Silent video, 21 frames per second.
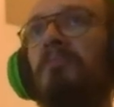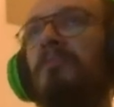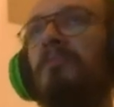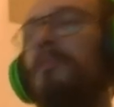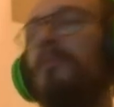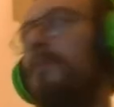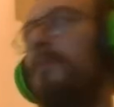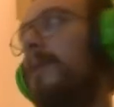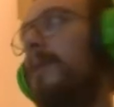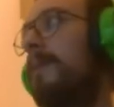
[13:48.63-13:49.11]

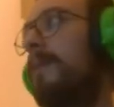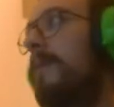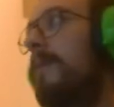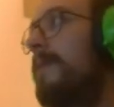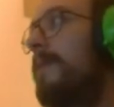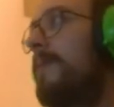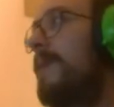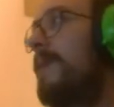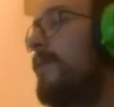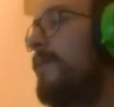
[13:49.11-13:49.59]
But
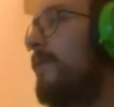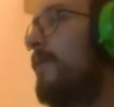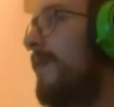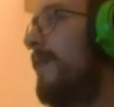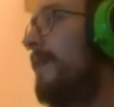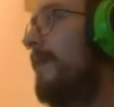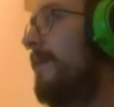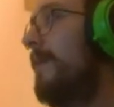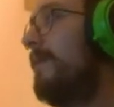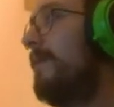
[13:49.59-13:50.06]
maybe some
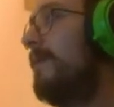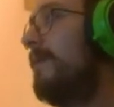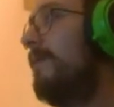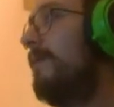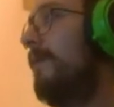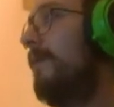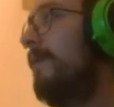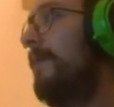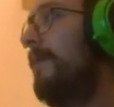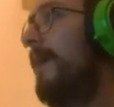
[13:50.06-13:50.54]
Shyvana mates
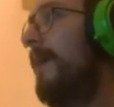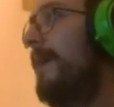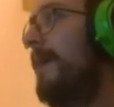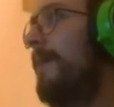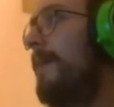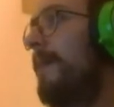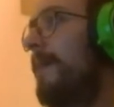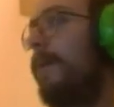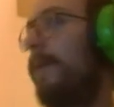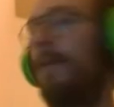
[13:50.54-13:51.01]
will be
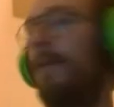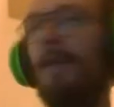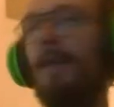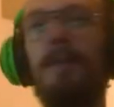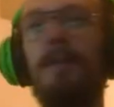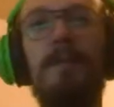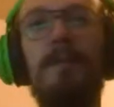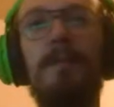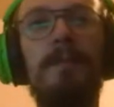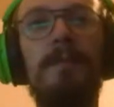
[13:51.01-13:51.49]
happy about
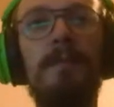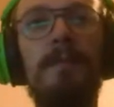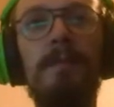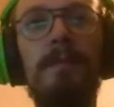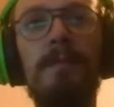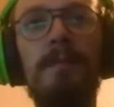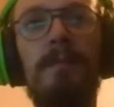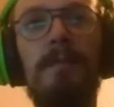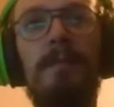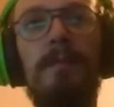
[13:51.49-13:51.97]
it.
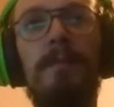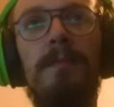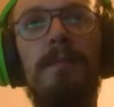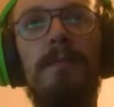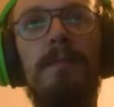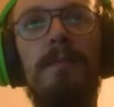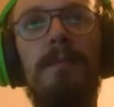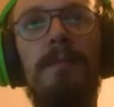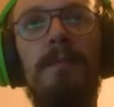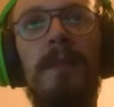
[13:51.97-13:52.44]

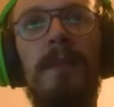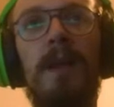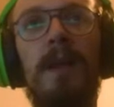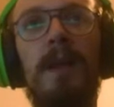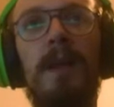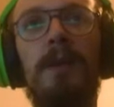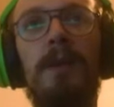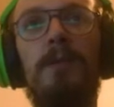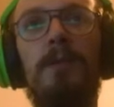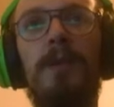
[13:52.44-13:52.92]

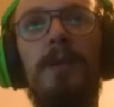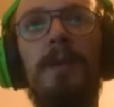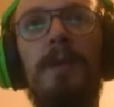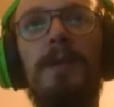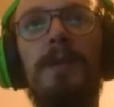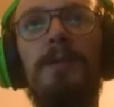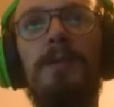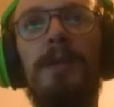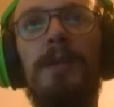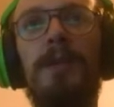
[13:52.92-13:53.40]
Q
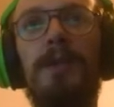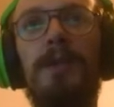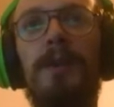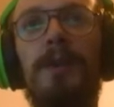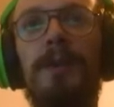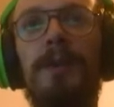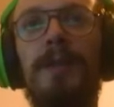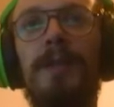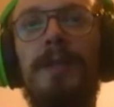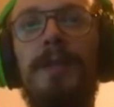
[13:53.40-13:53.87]
damage ratio
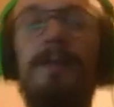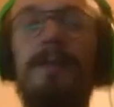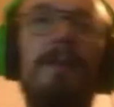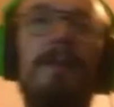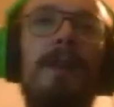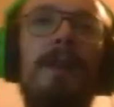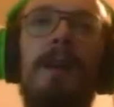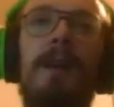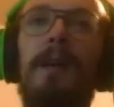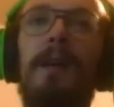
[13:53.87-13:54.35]
increased.
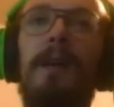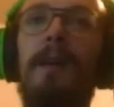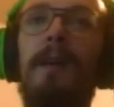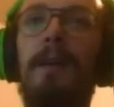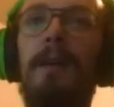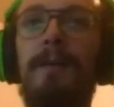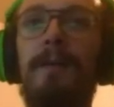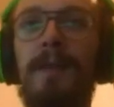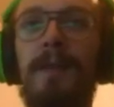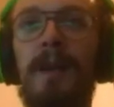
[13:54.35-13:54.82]

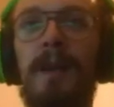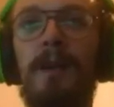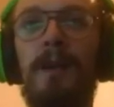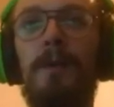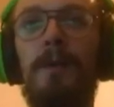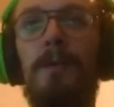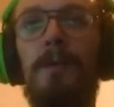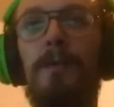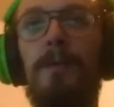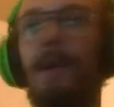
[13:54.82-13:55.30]

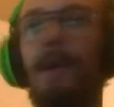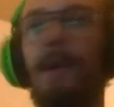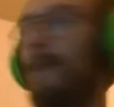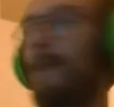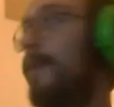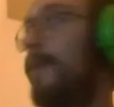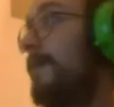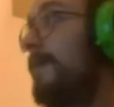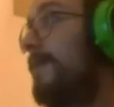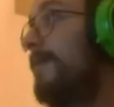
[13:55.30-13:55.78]
Hello,
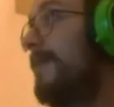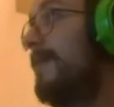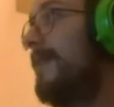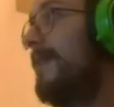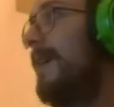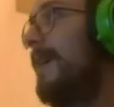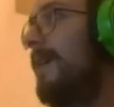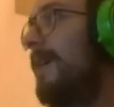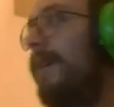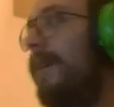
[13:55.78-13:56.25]
welcome,
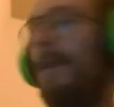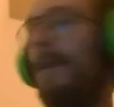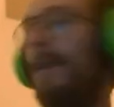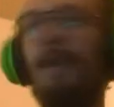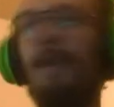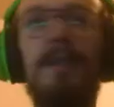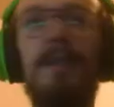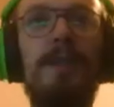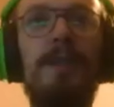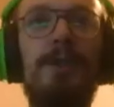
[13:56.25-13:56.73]

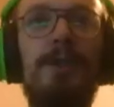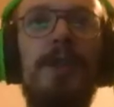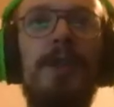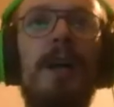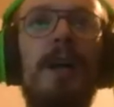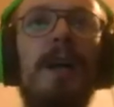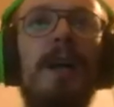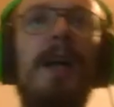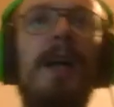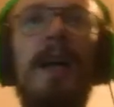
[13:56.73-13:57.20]
Singed.
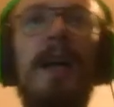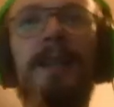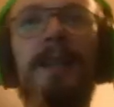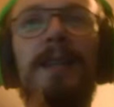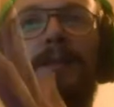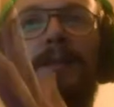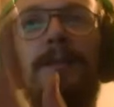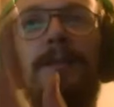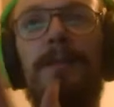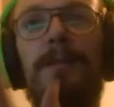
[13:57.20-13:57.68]

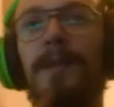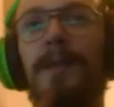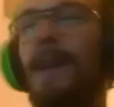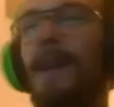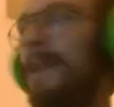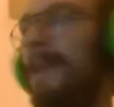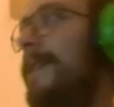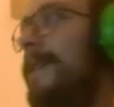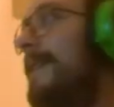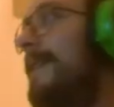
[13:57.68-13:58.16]
As we
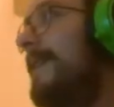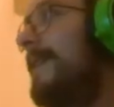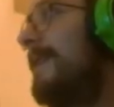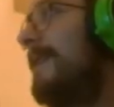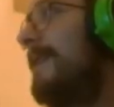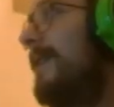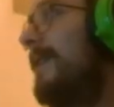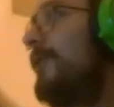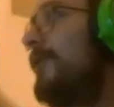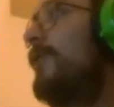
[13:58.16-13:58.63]
lately see
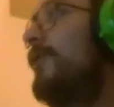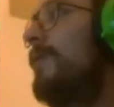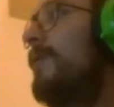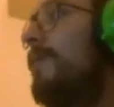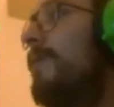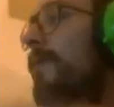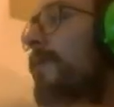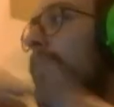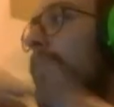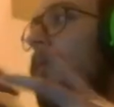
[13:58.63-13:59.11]
Singed
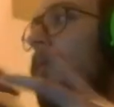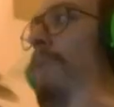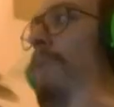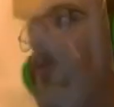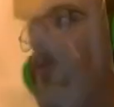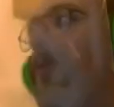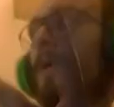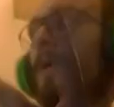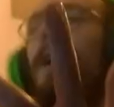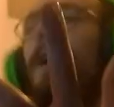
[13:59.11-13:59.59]
more
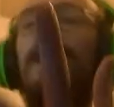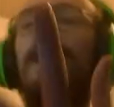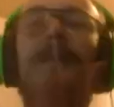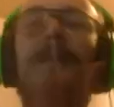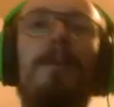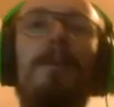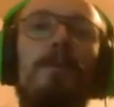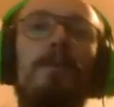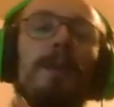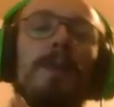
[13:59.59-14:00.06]
relied
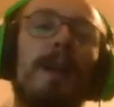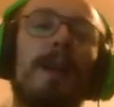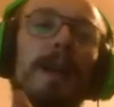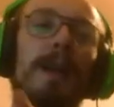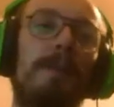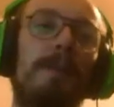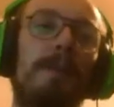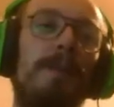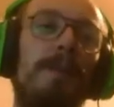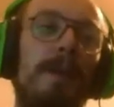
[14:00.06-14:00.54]
to build
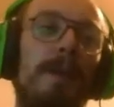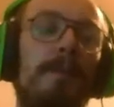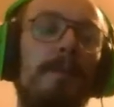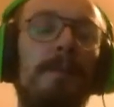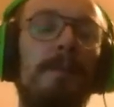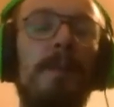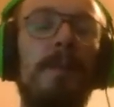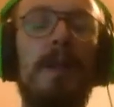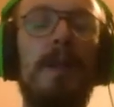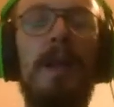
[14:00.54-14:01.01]
AP.
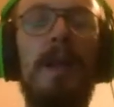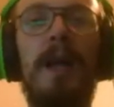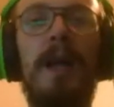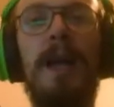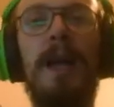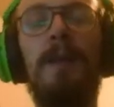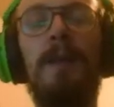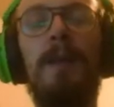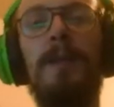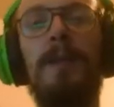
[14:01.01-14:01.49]

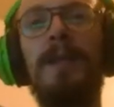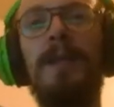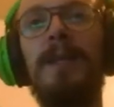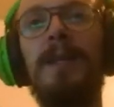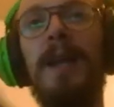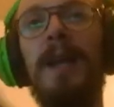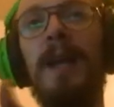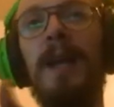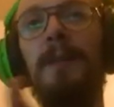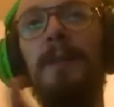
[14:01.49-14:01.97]
And because
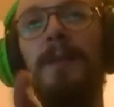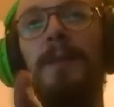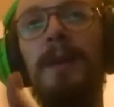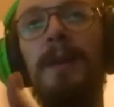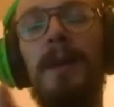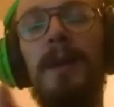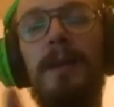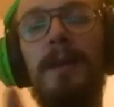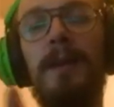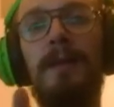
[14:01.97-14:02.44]
the AP
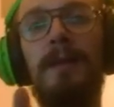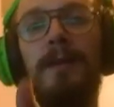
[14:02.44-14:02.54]
and